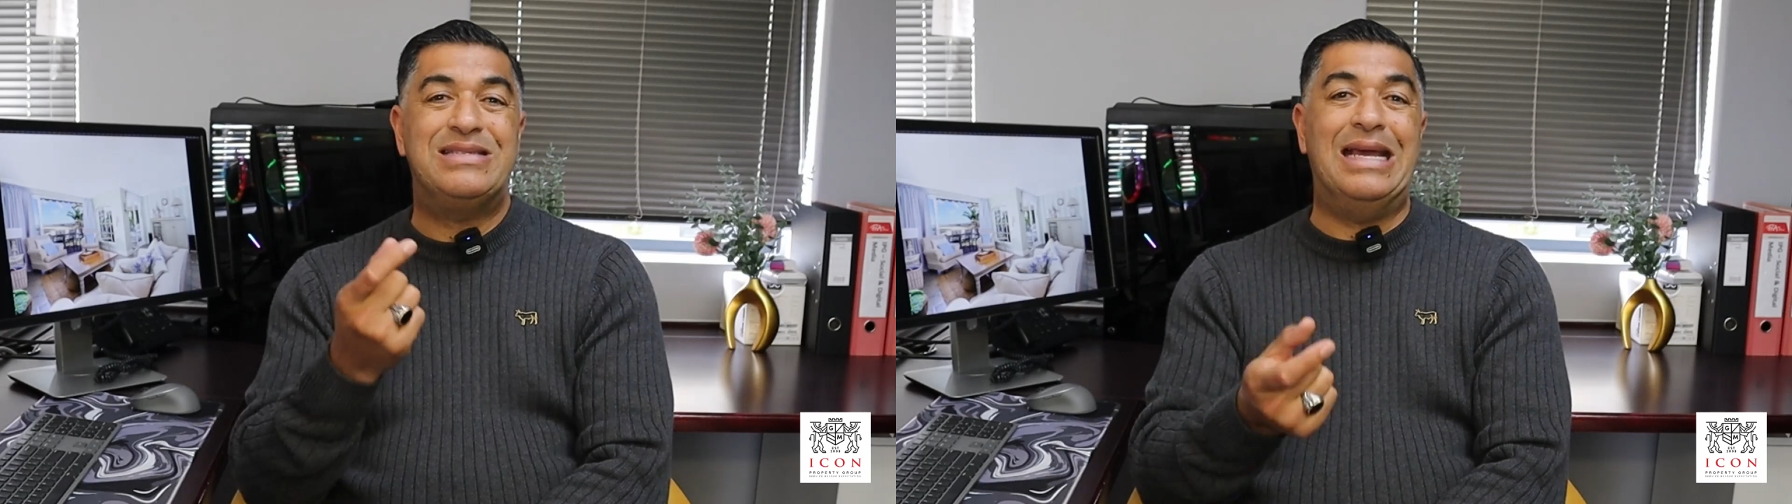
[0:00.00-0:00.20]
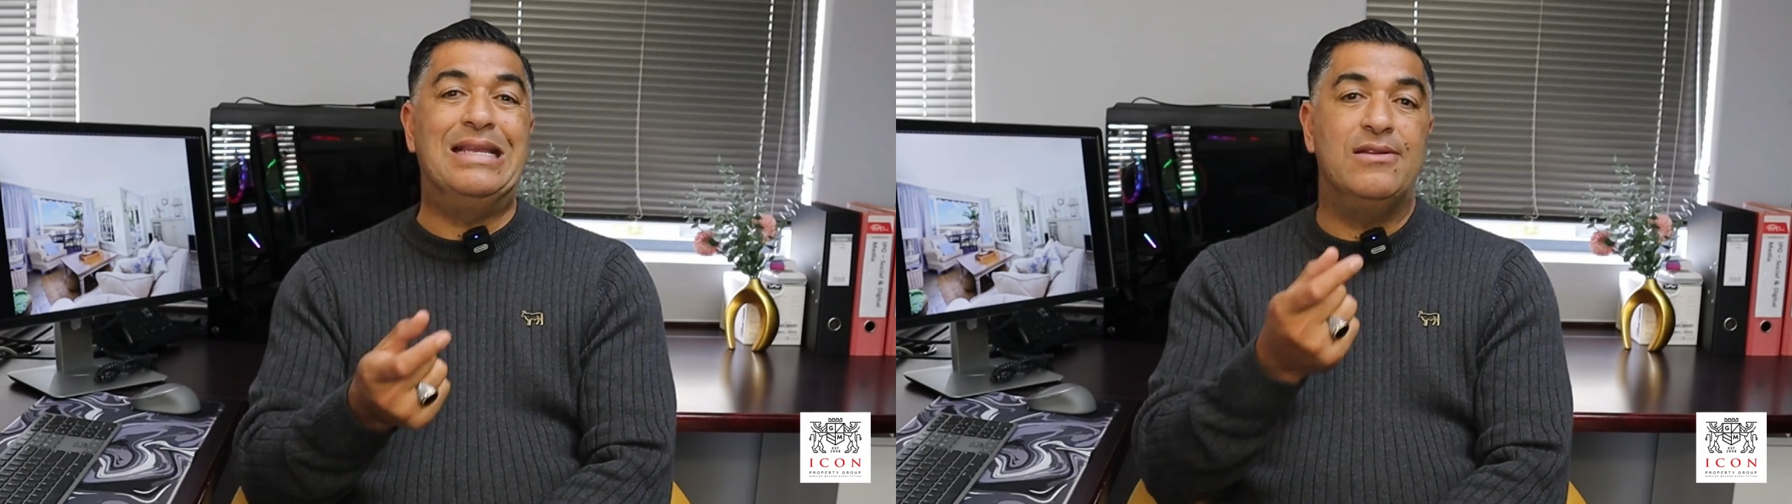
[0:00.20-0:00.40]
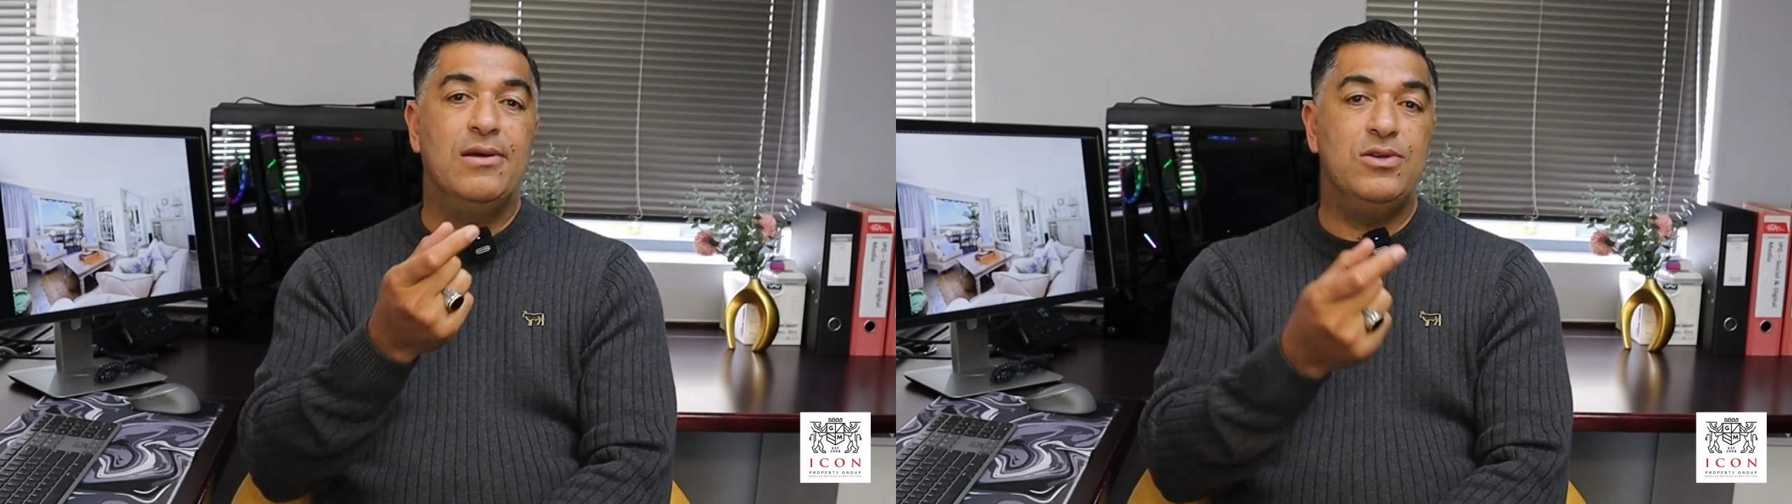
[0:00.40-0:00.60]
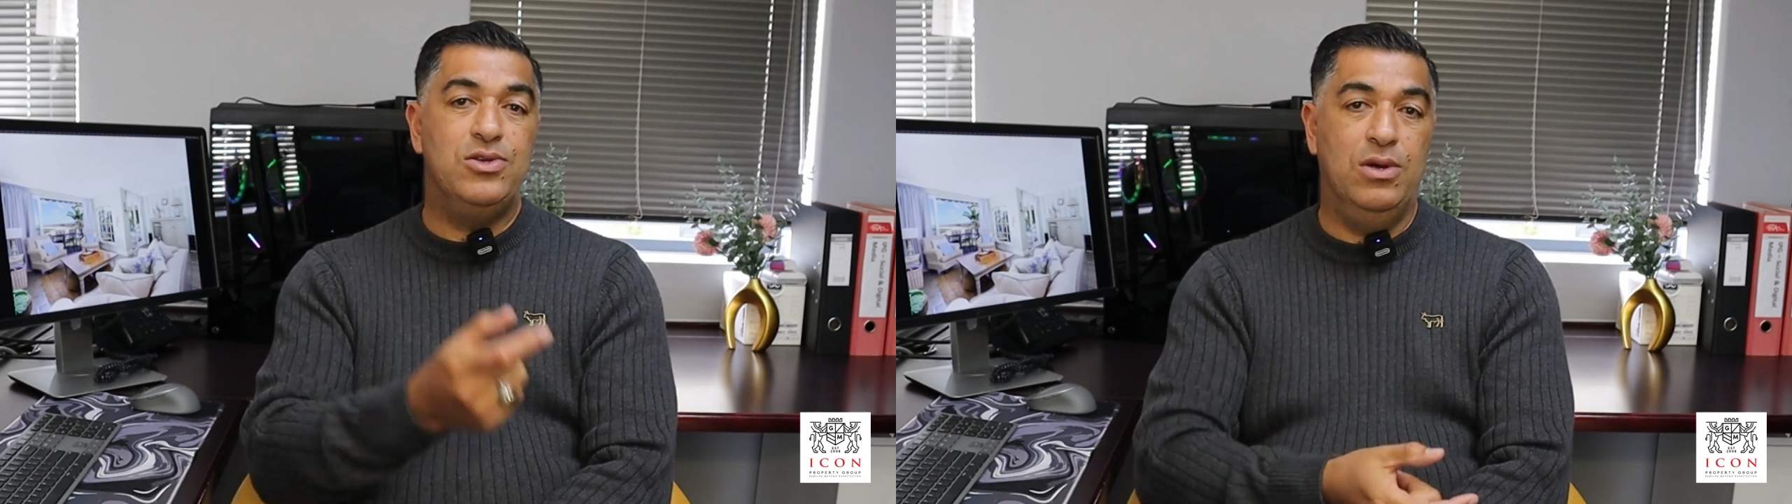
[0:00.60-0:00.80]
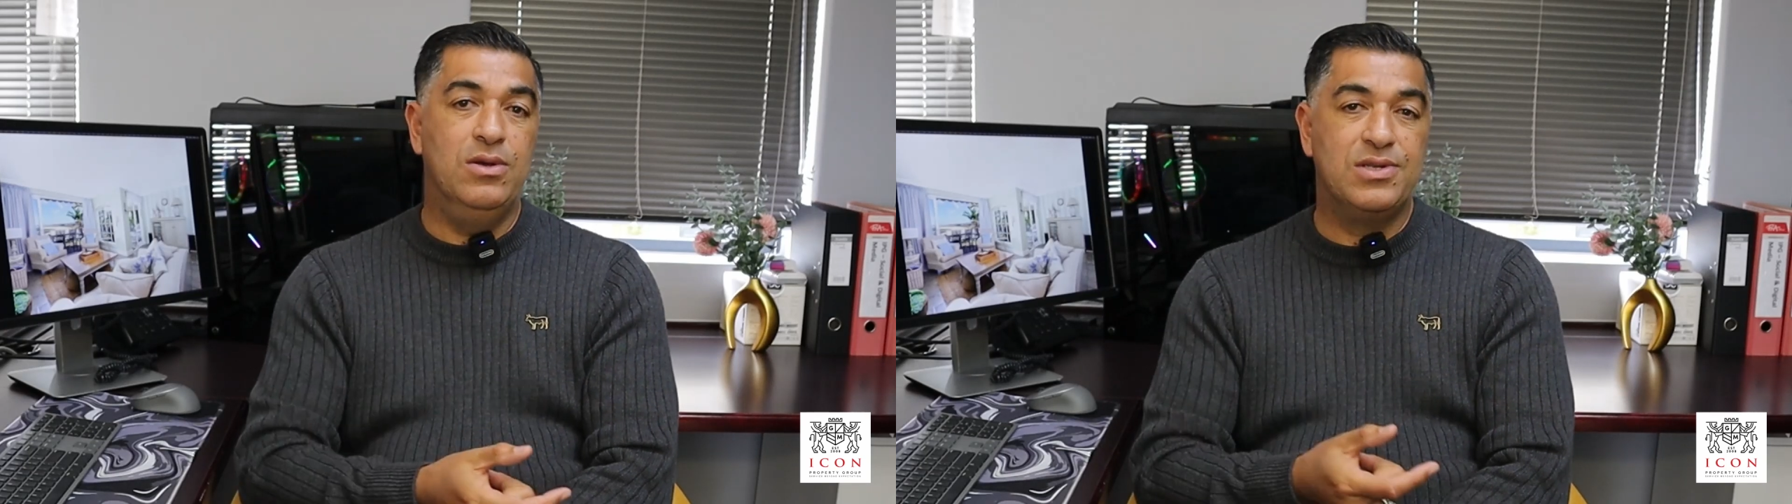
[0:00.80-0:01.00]
10
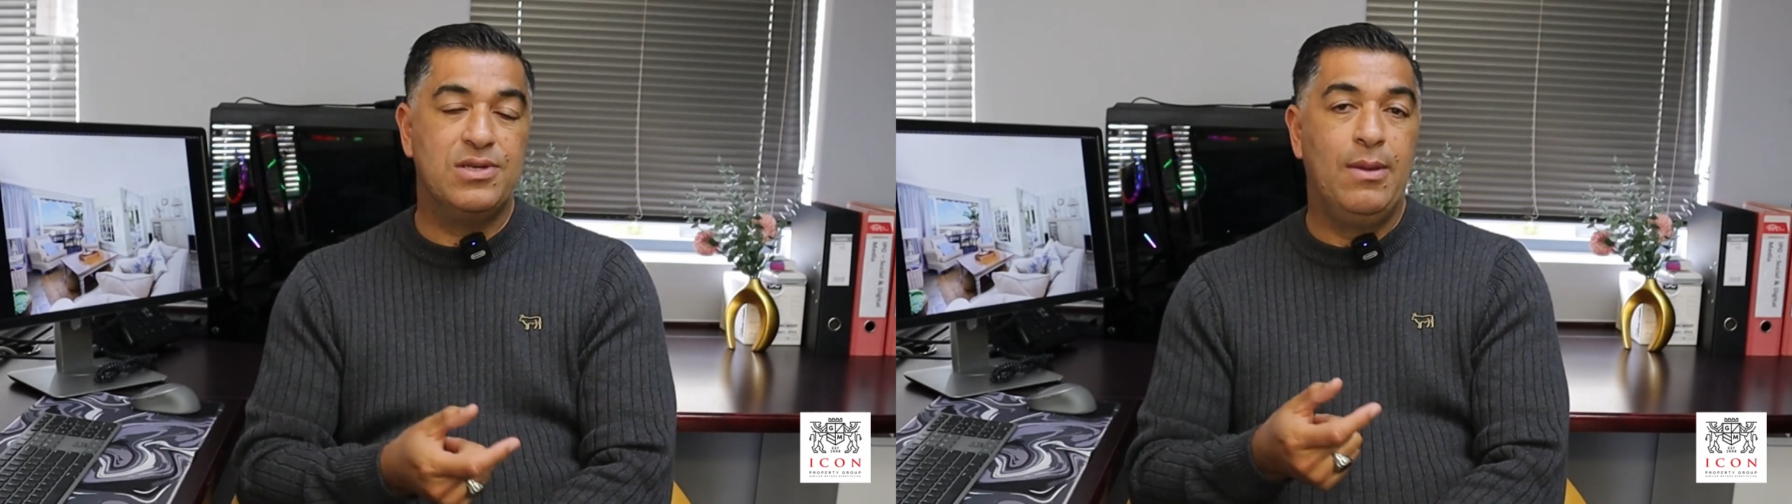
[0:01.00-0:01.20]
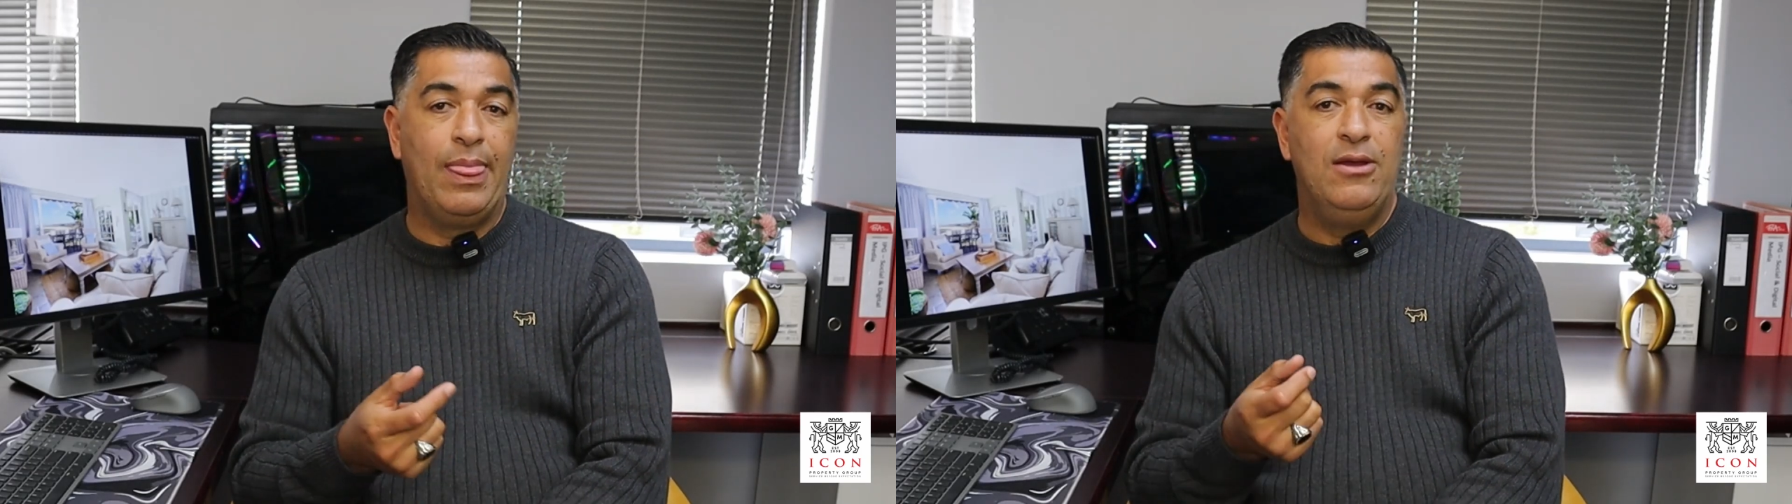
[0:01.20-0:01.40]
years.